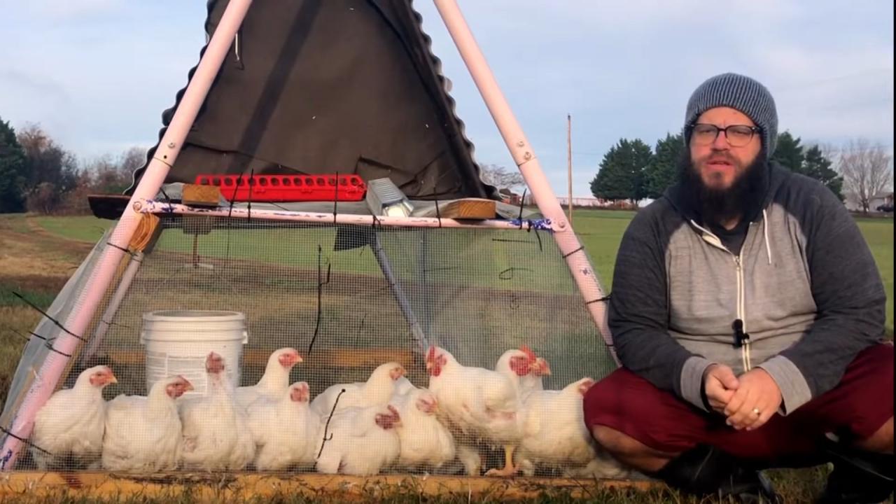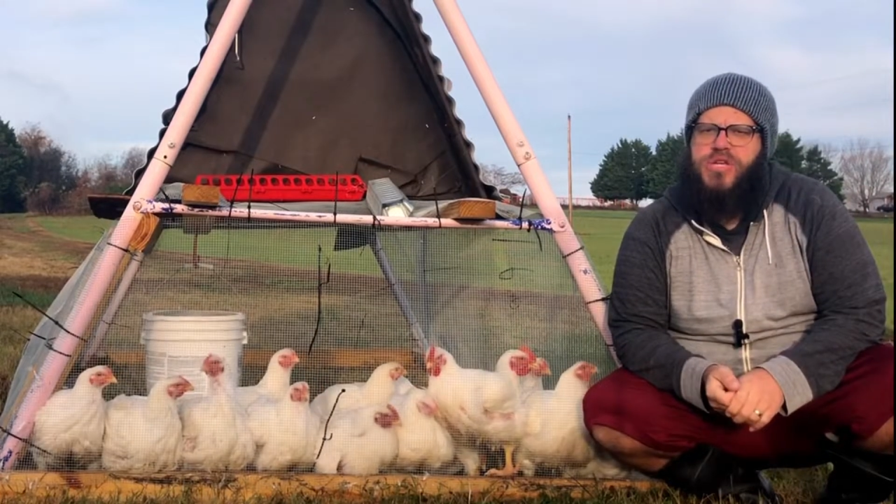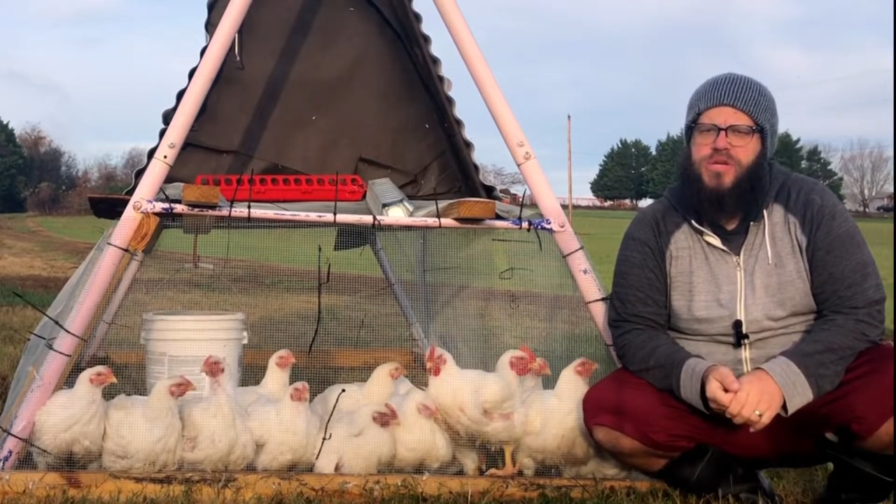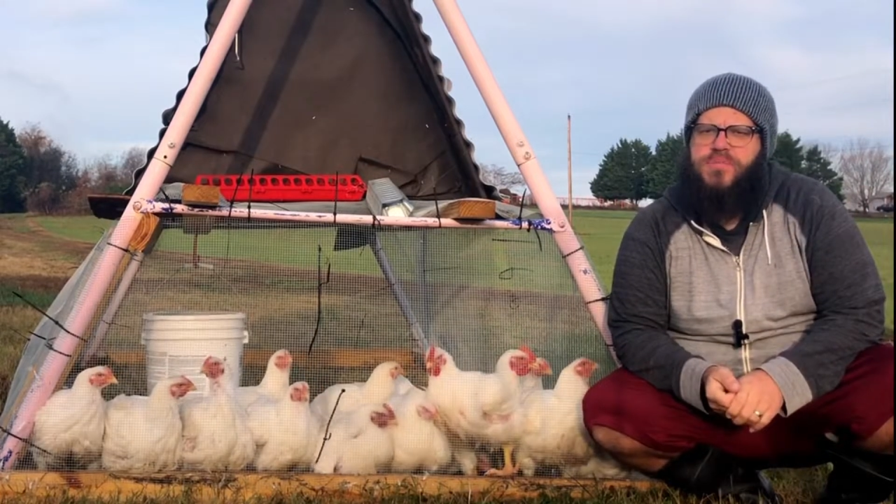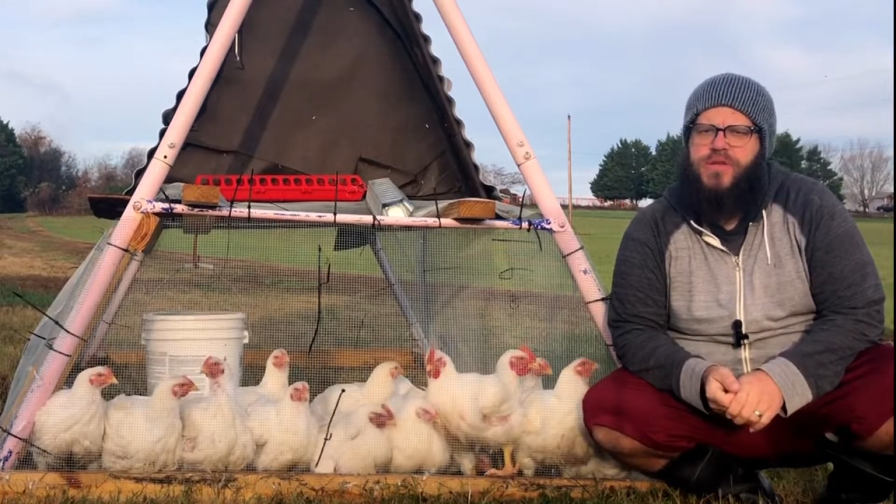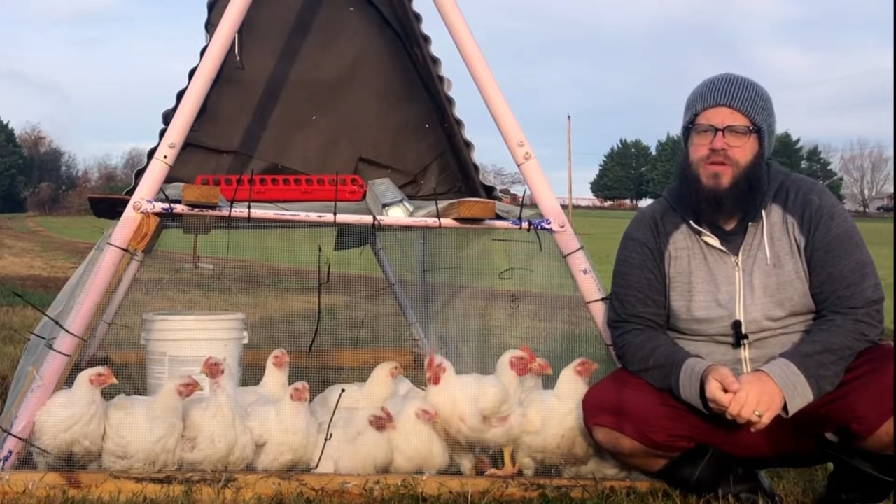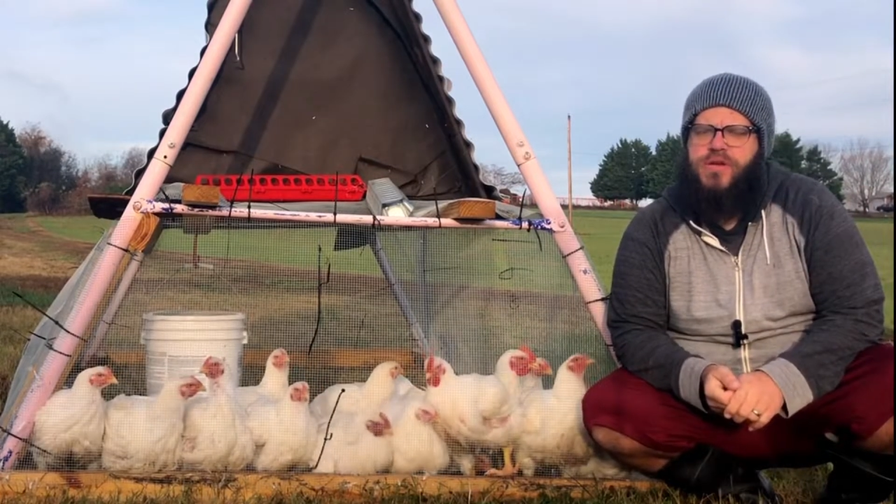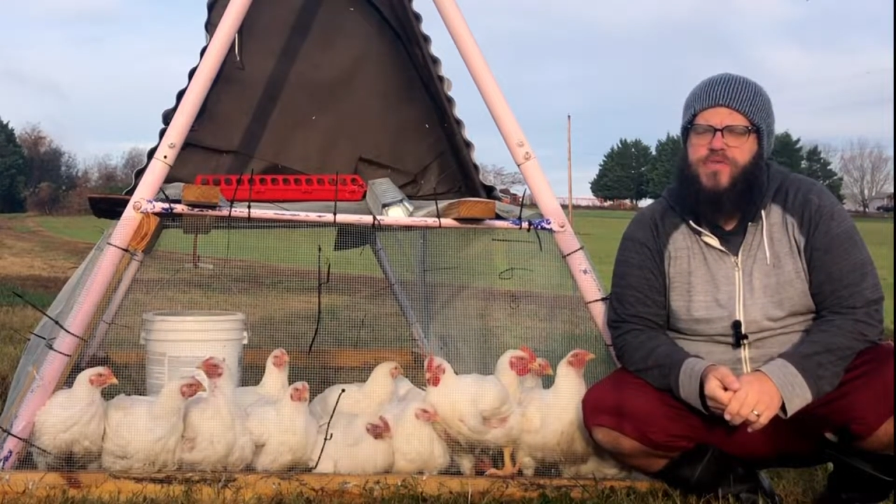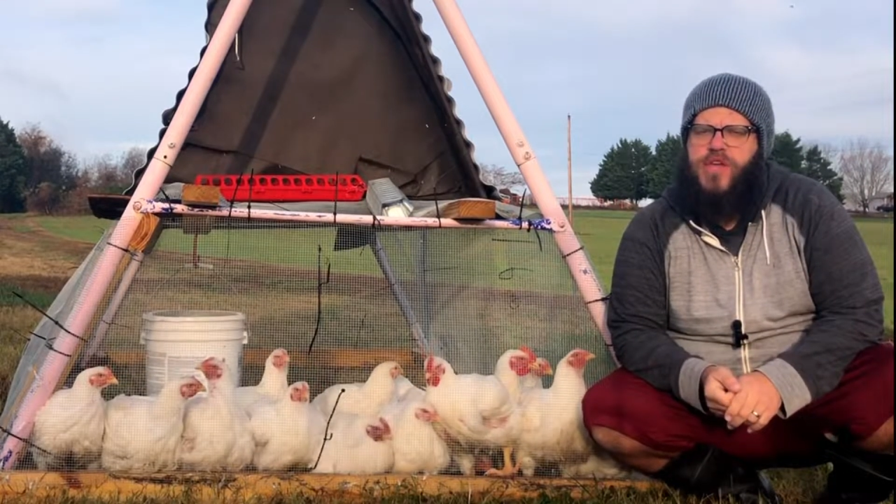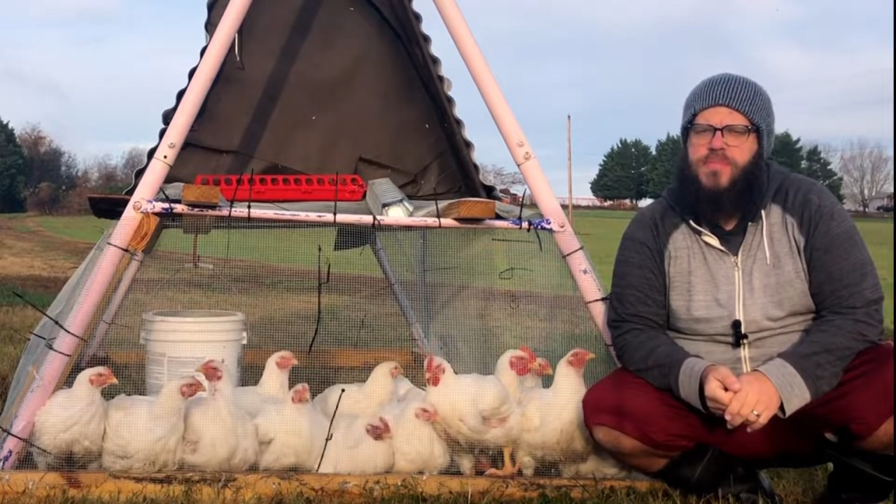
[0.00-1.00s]
chicken
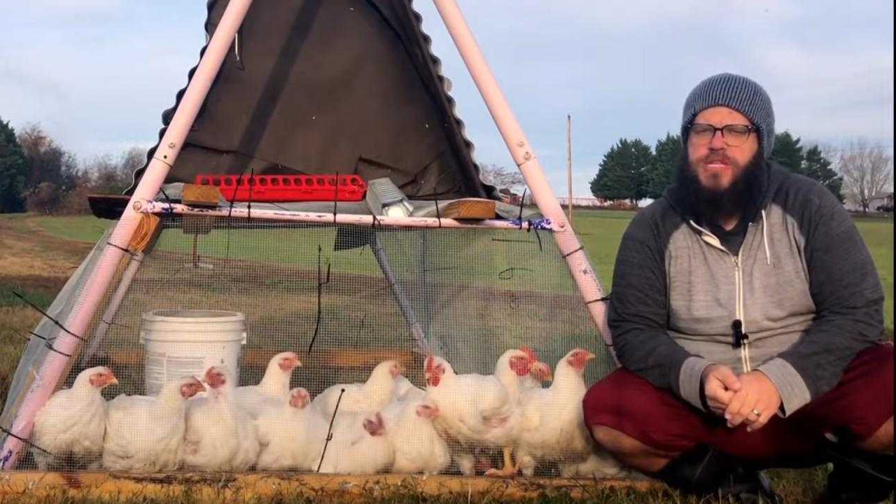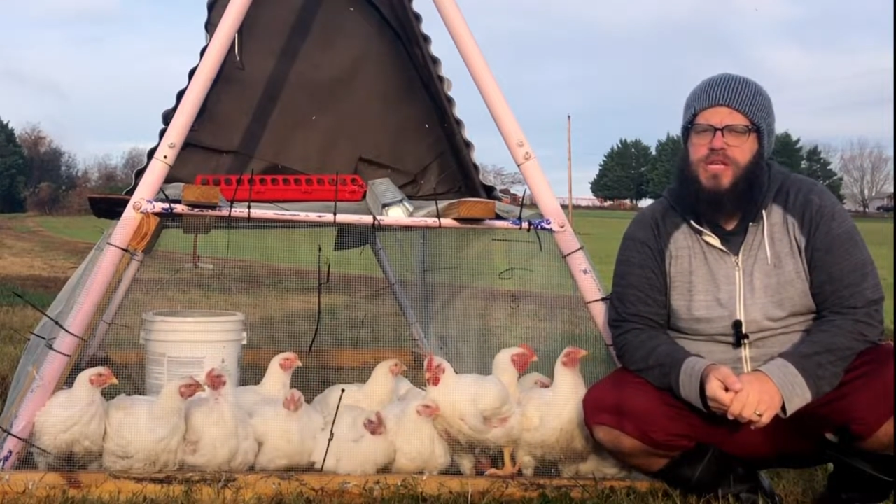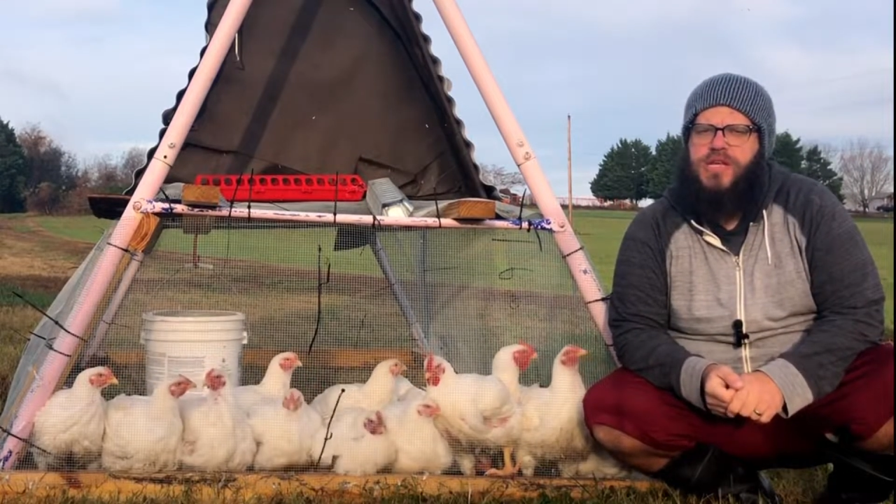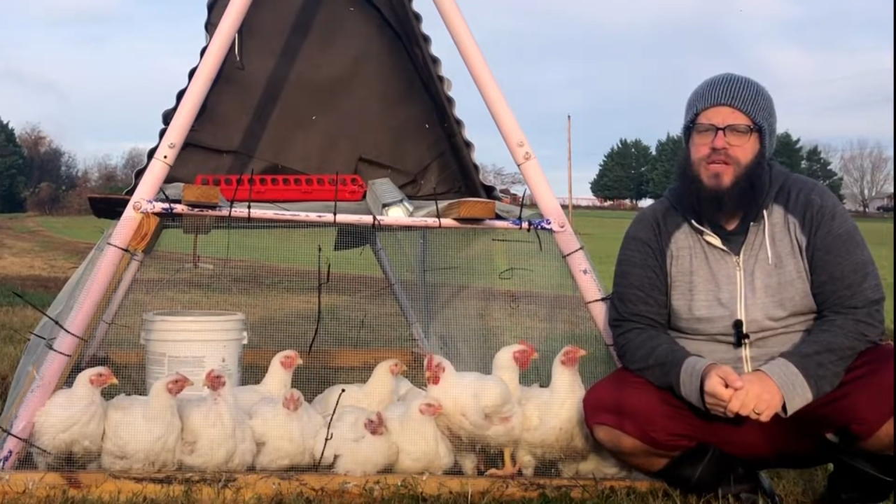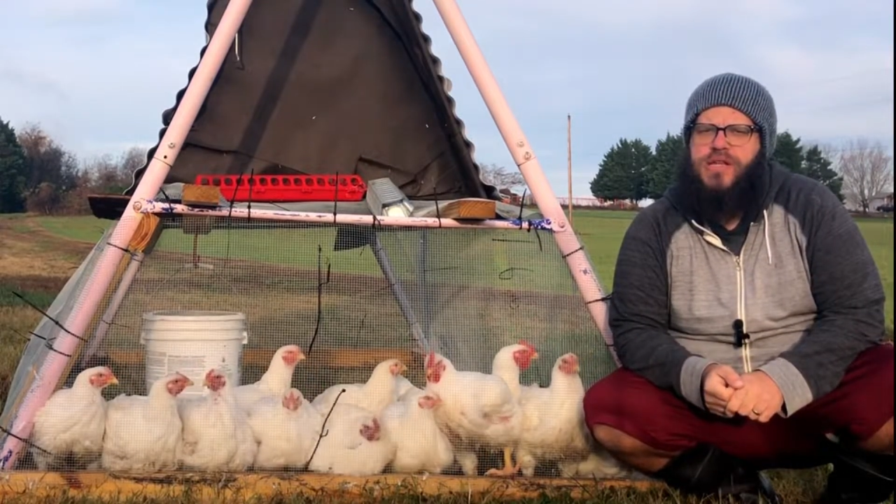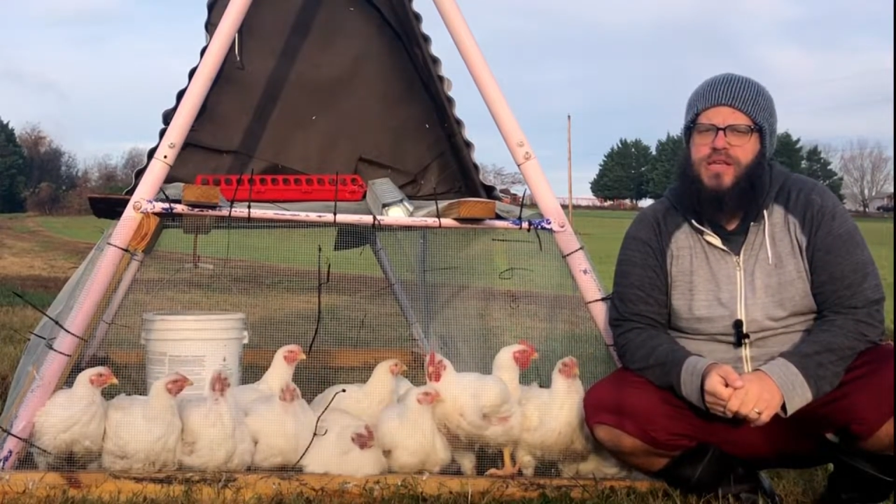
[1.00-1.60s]
plucker off Amazon,